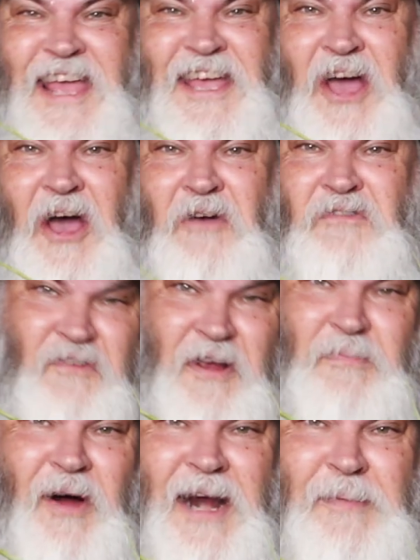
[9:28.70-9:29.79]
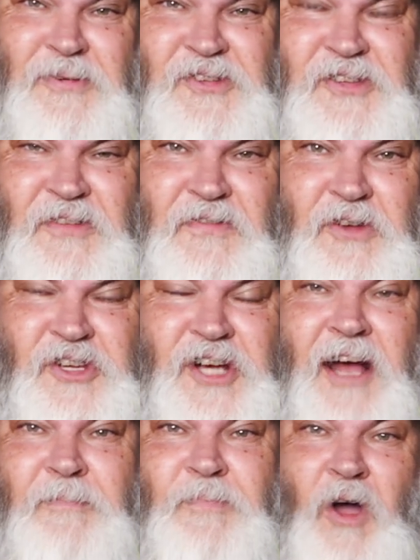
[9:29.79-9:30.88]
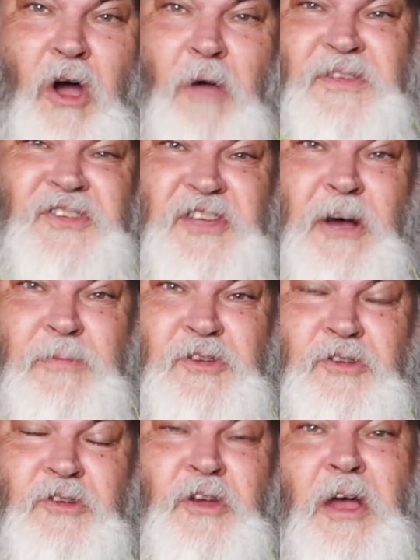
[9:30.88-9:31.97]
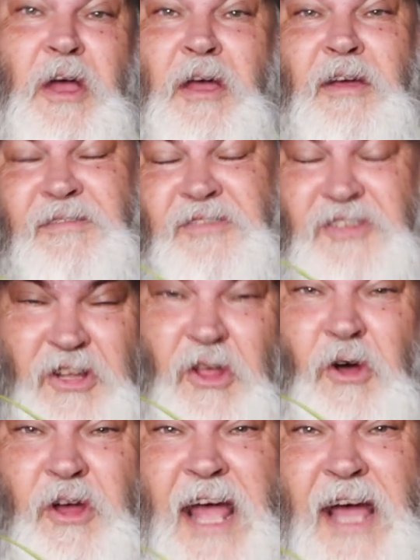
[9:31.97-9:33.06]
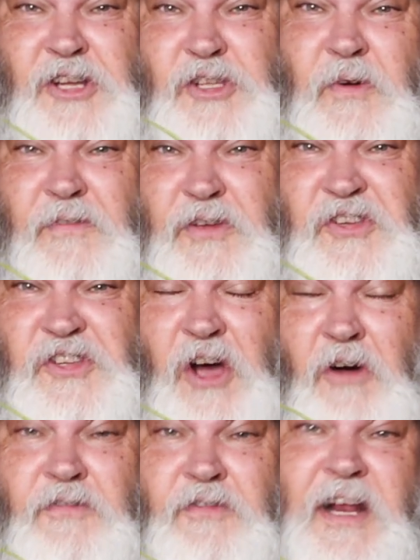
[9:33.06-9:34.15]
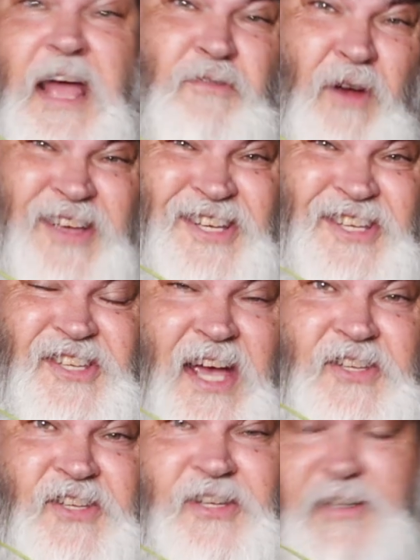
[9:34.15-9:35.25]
you go, free pineapples in the future. I hope this has helped you to learn how to do it for yourself and have great success.